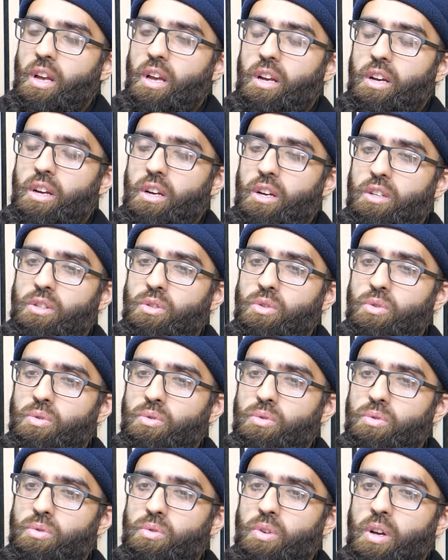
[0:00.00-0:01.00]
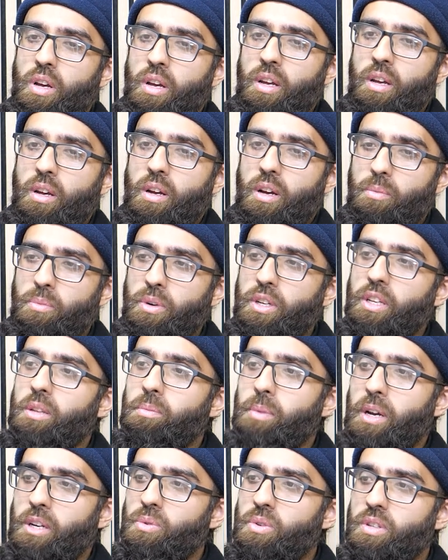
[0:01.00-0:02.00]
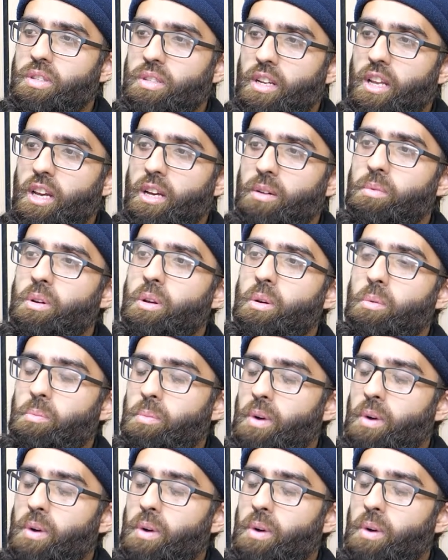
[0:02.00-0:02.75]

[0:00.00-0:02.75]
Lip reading: to bring them back to Islam.